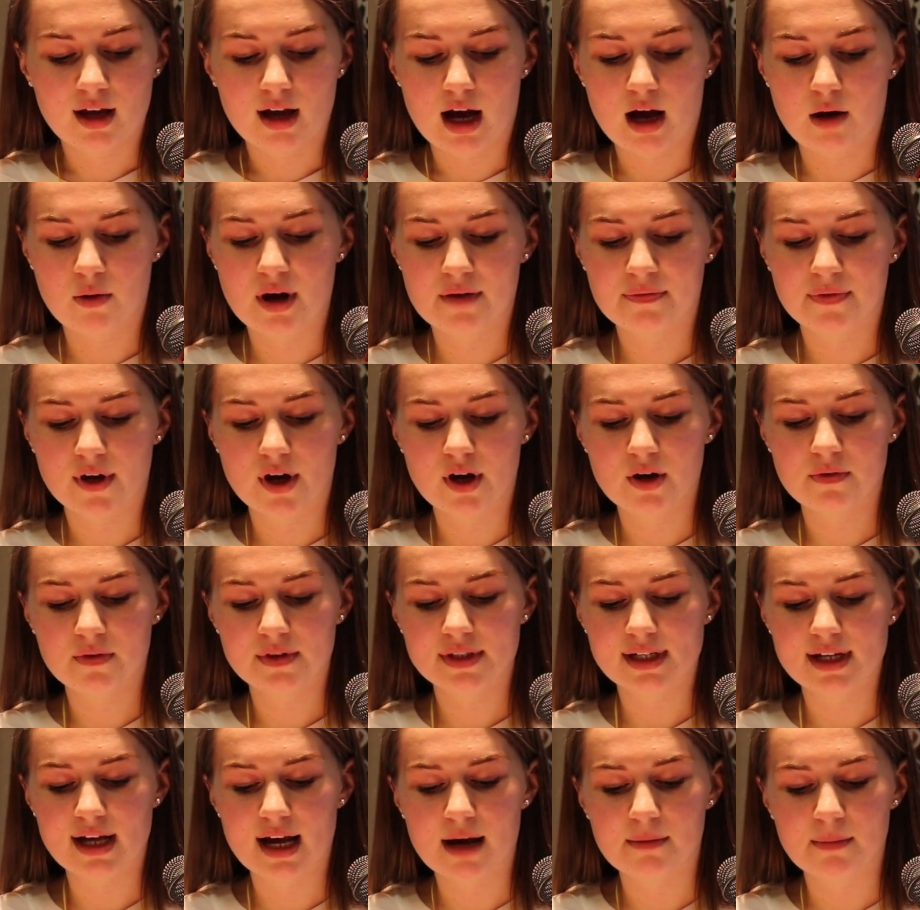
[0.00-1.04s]
However,
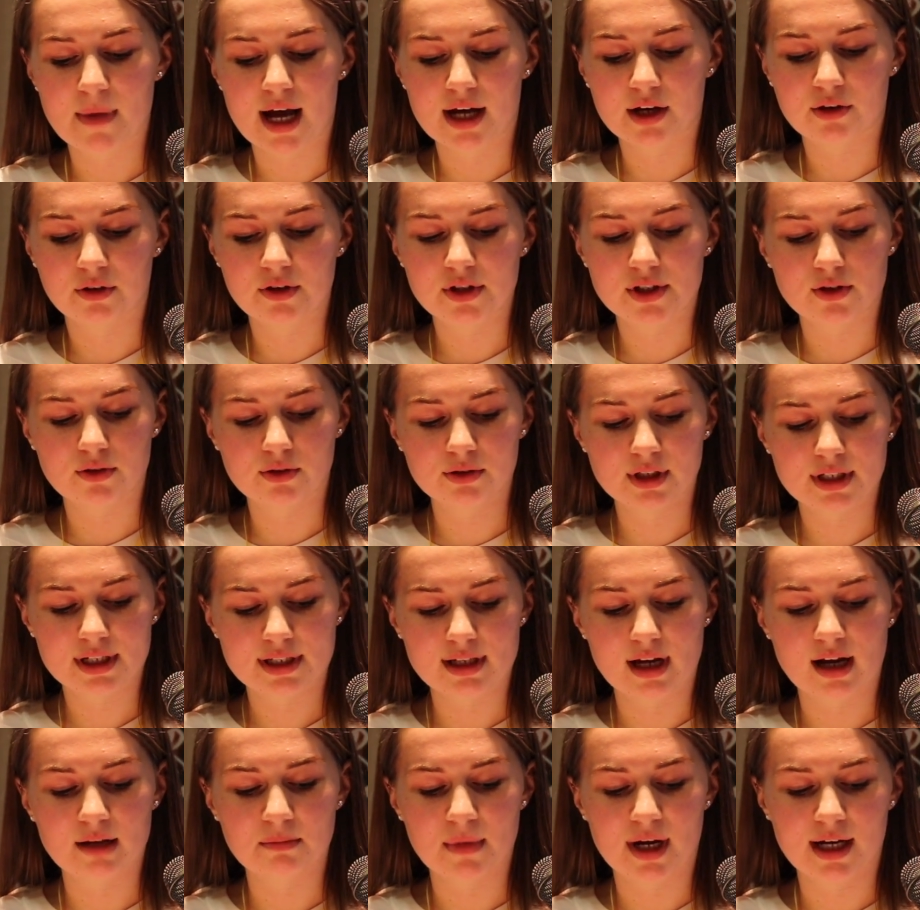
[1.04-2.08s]
over time I grew to
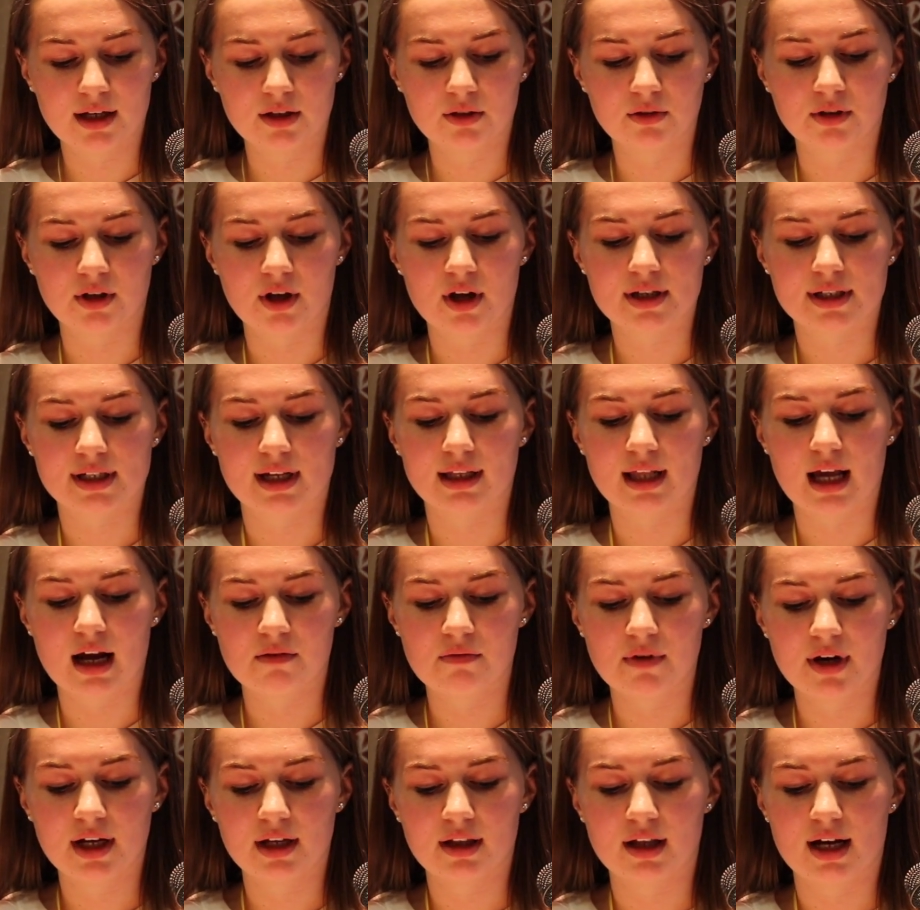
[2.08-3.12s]
understand my illness, and
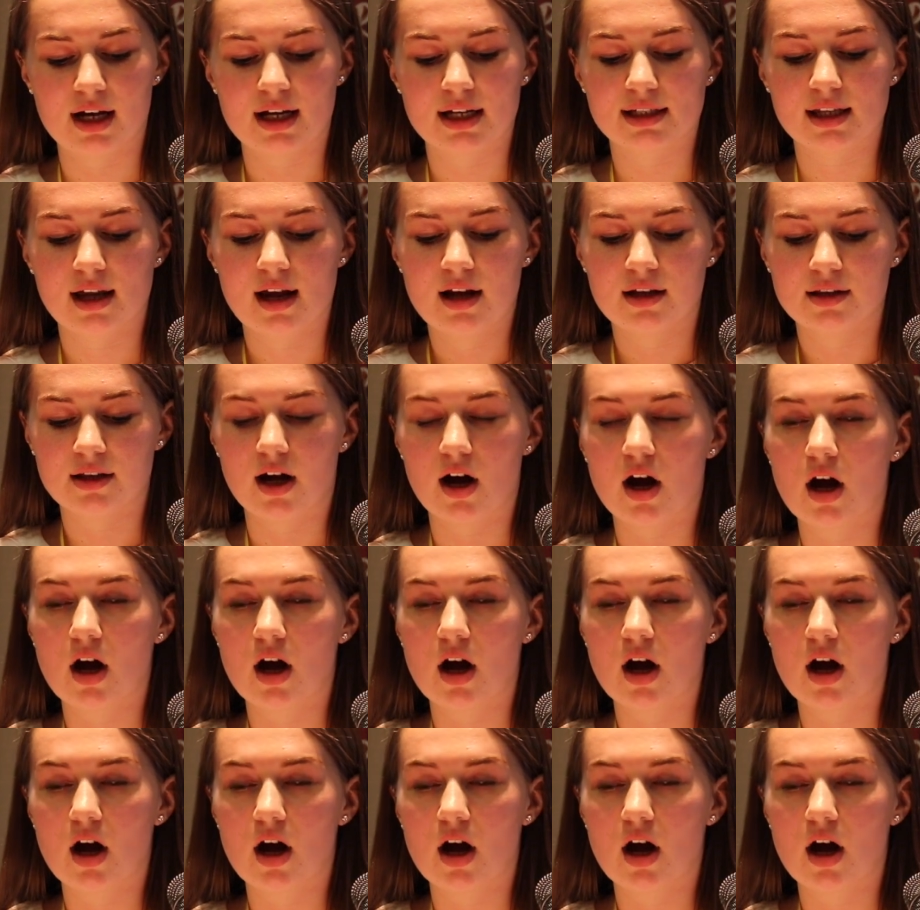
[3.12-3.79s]
I realised that